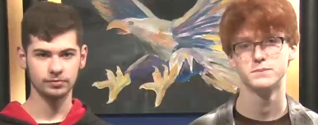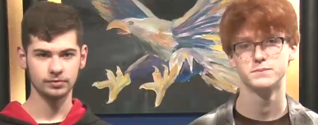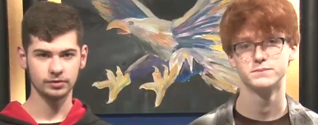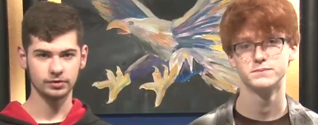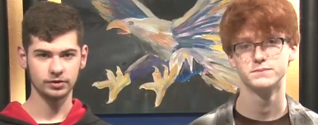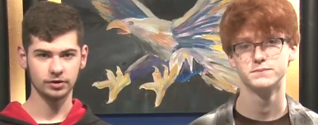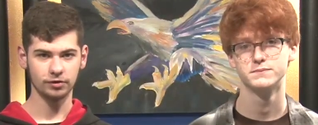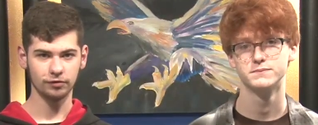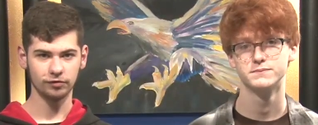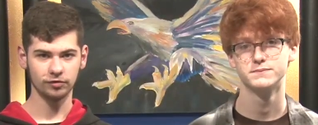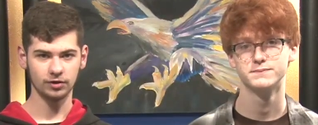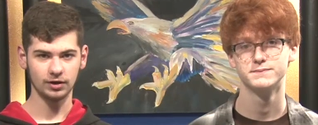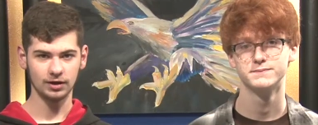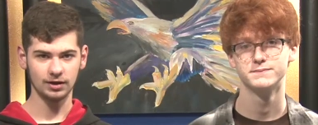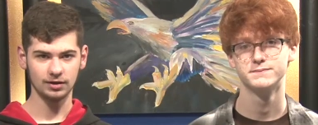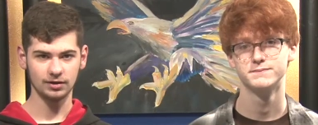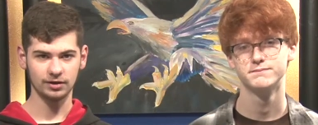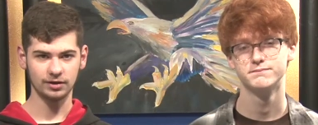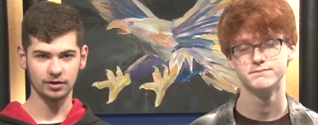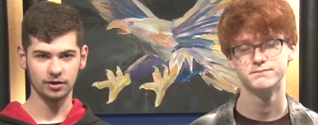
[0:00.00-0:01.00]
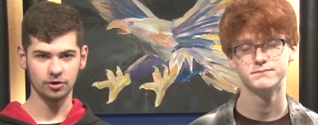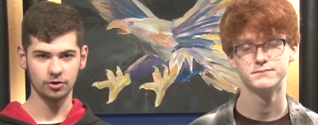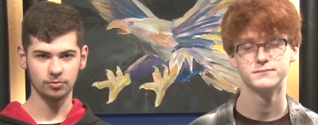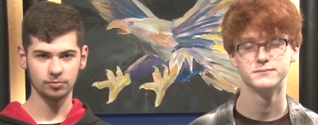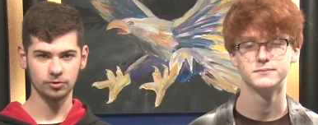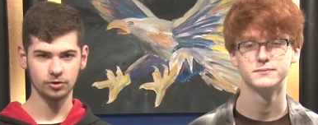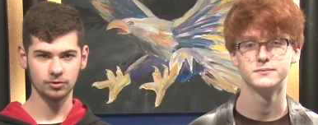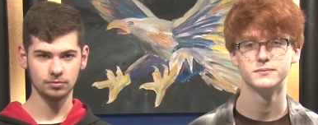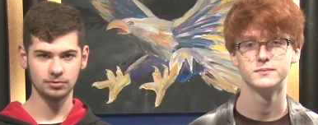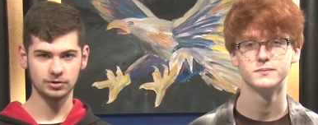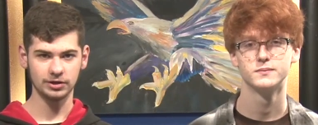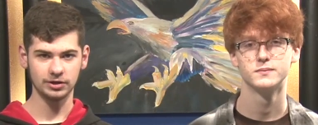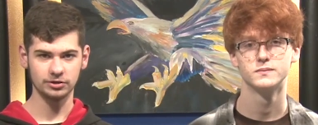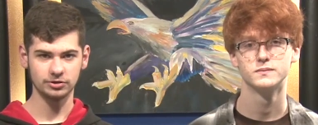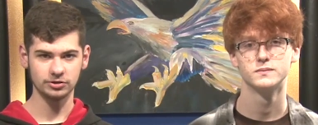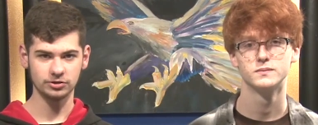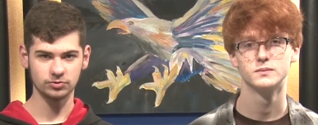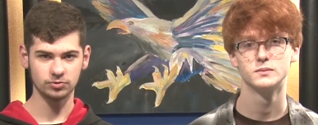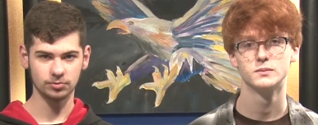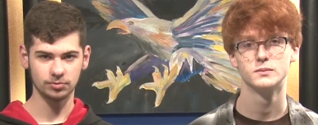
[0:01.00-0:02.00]
Speaker 1: Don't forget that homeroom
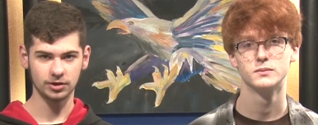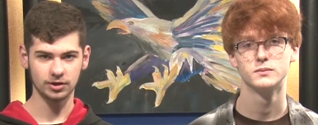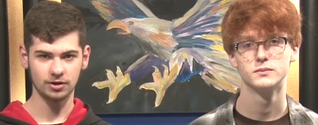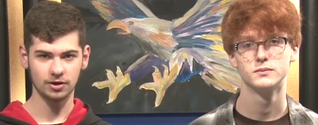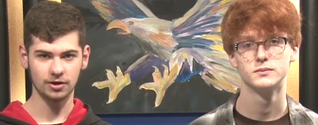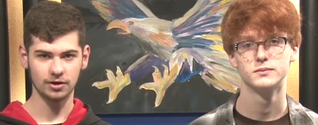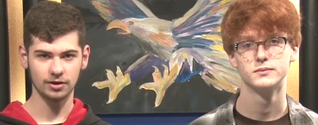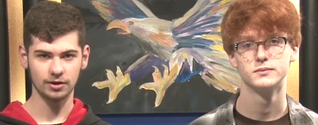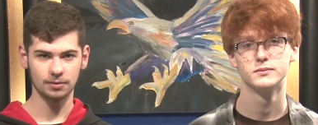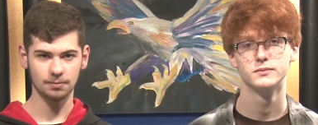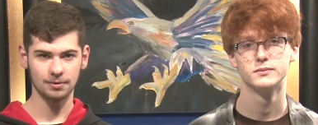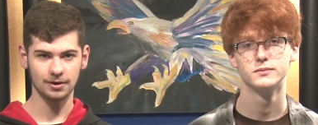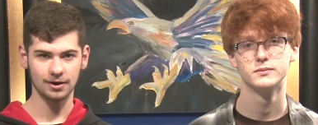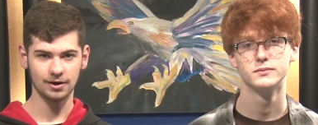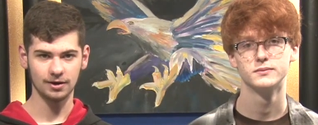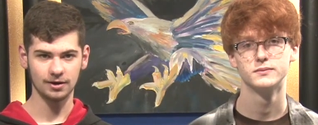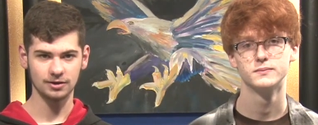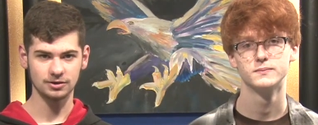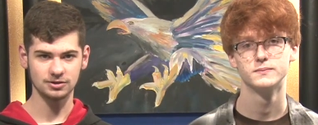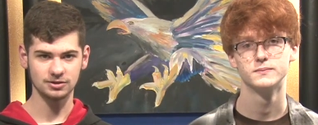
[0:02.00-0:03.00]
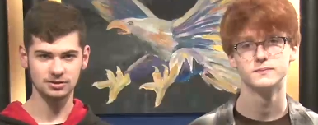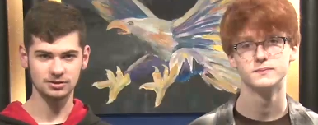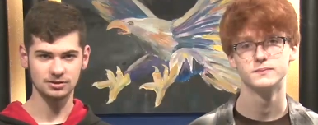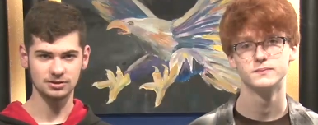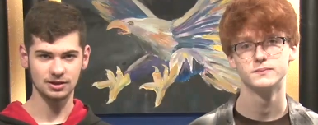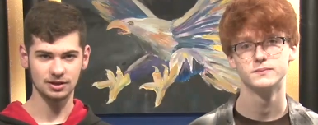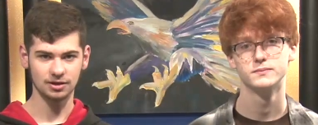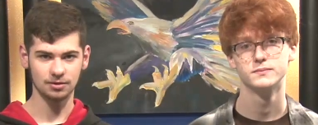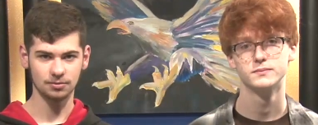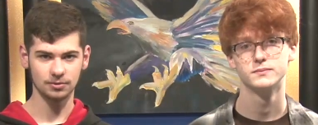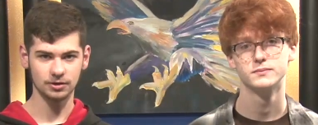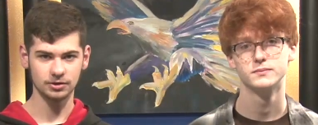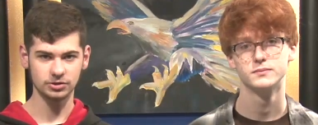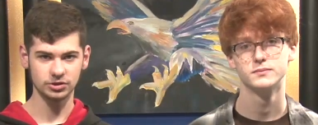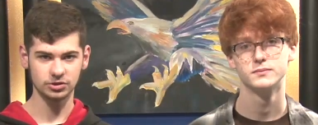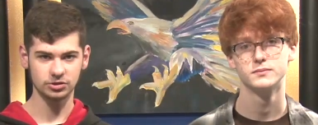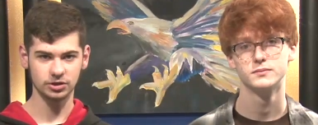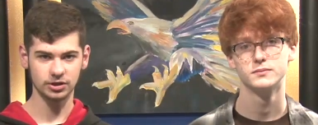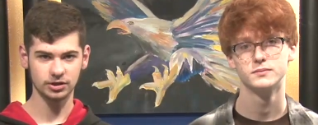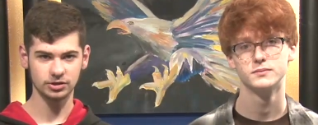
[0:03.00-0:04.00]
teachers will be calling parents to set up
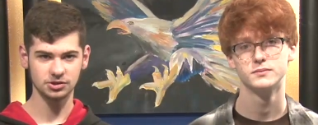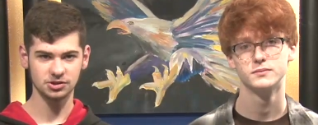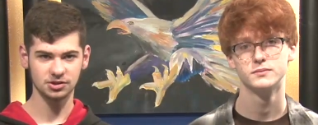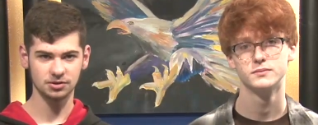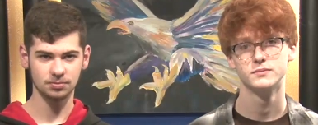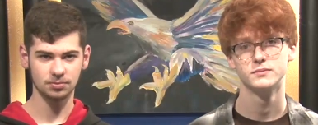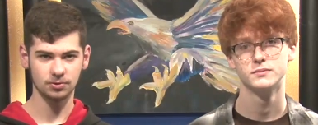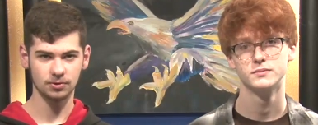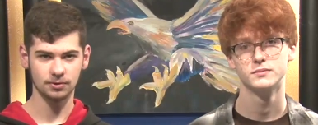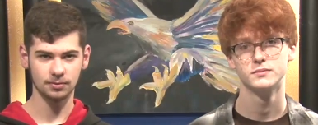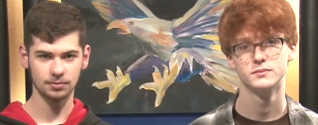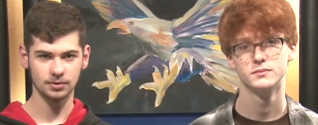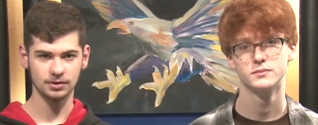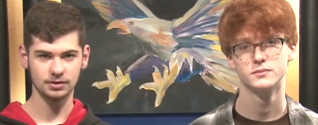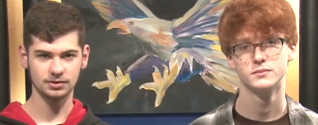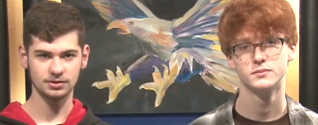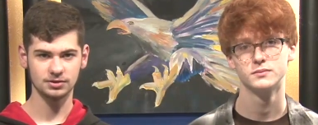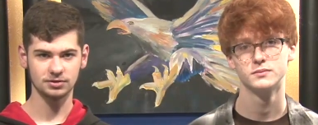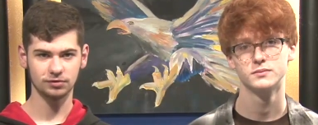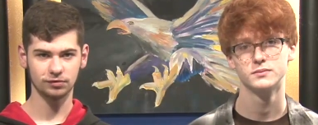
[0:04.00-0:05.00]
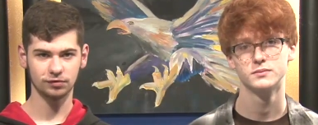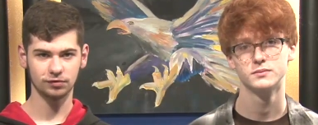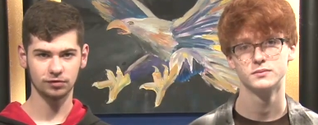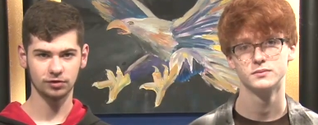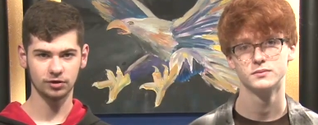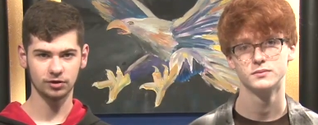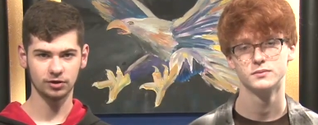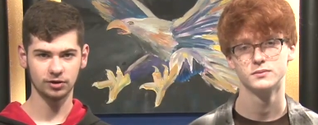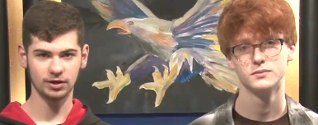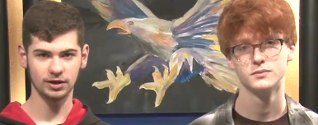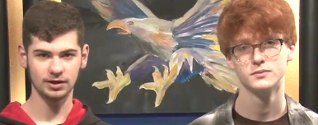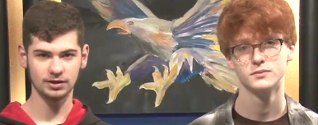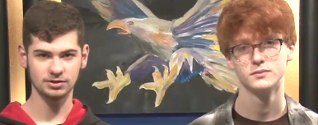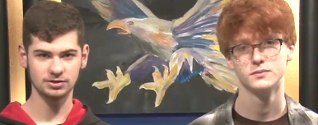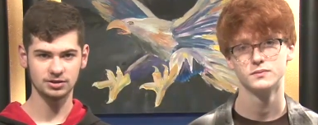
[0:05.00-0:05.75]
registration appointments for your next